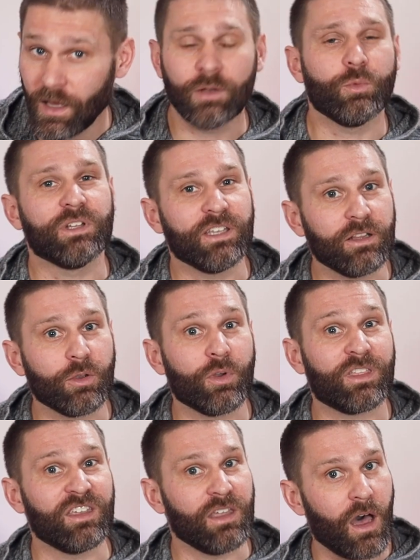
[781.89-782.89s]
And when dealing
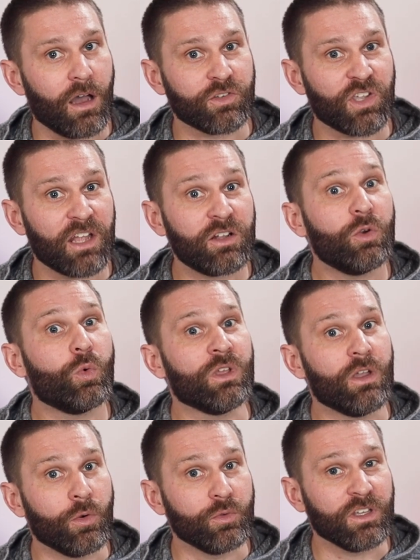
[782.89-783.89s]
with a yang channel,
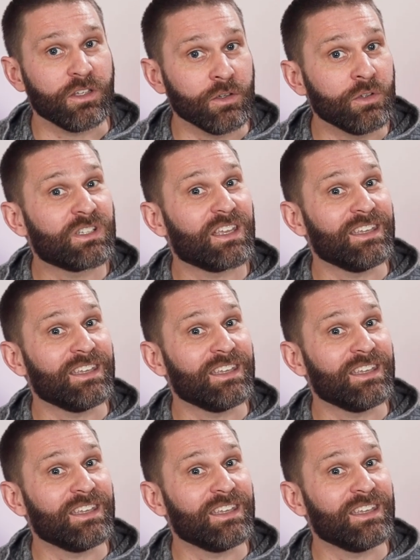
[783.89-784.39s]
we only use